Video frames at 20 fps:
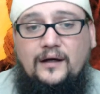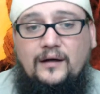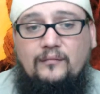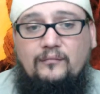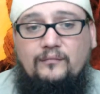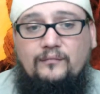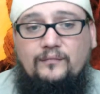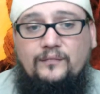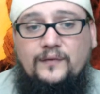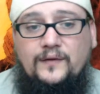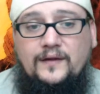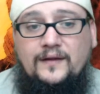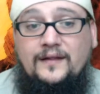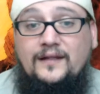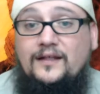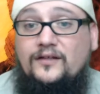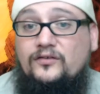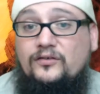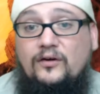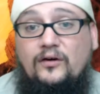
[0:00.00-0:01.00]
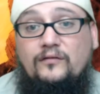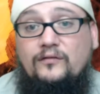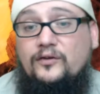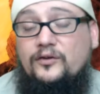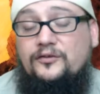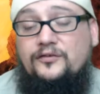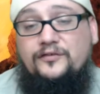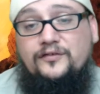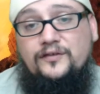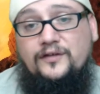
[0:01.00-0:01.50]
Um, these are all
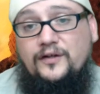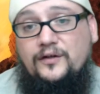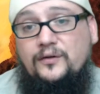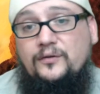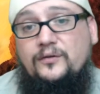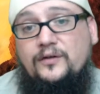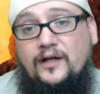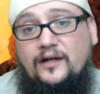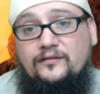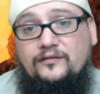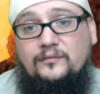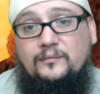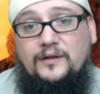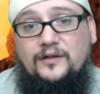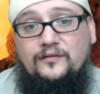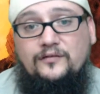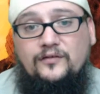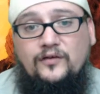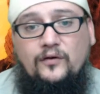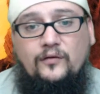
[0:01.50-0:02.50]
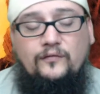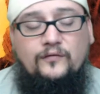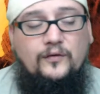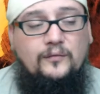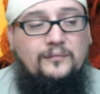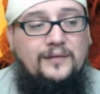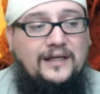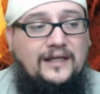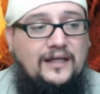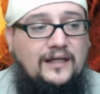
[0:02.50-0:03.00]
verses in the New Testament. So
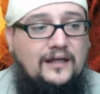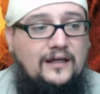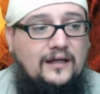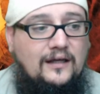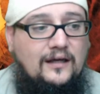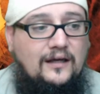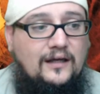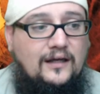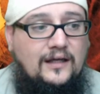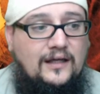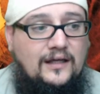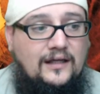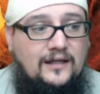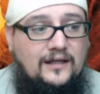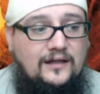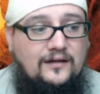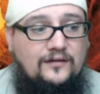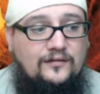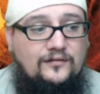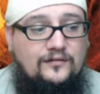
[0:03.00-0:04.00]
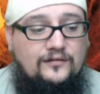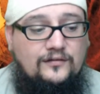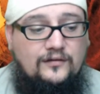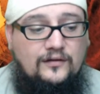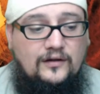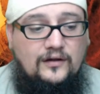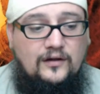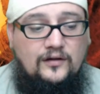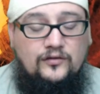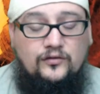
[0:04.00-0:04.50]
for me, it
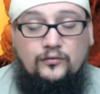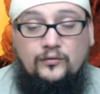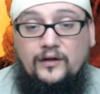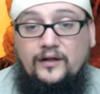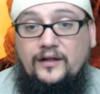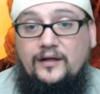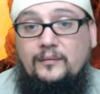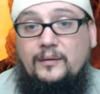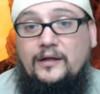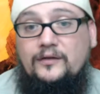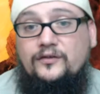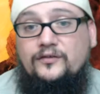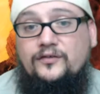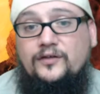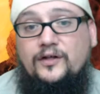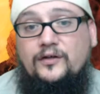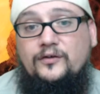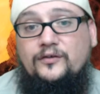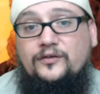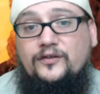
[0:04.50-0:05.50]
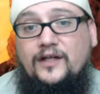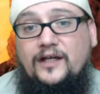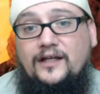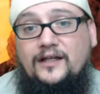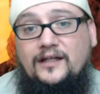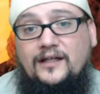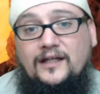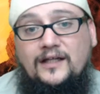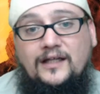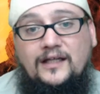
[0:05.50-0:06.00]
is it's really about just
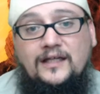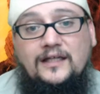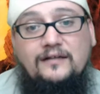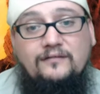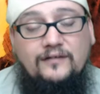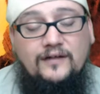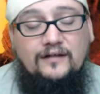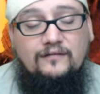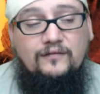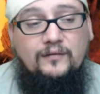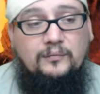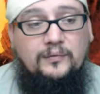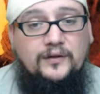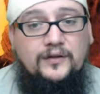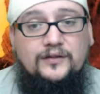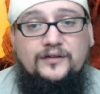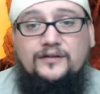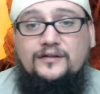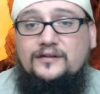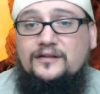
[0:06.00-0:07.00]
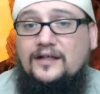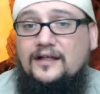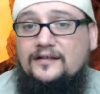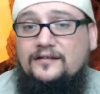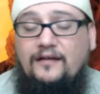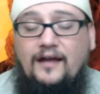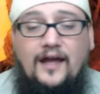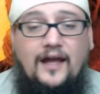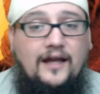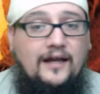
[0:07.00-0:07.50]
understanding. Even if a person
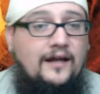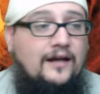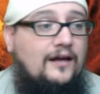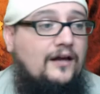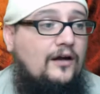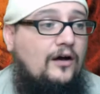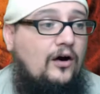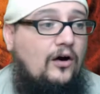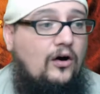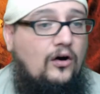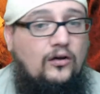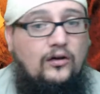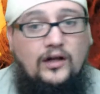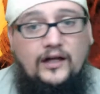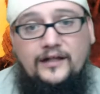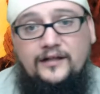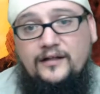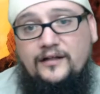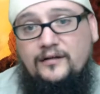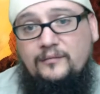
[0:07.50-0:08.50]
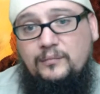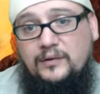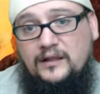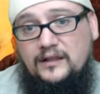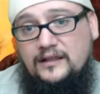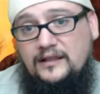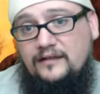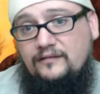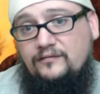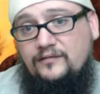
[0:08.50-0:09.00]
says, "Hey, all I
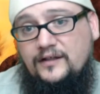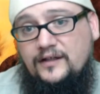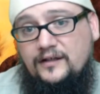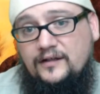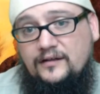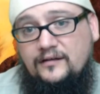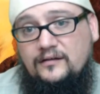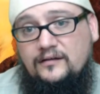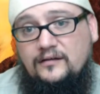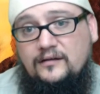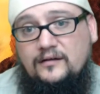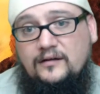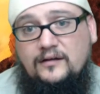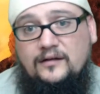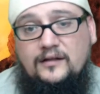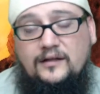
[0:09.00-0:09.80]
believe in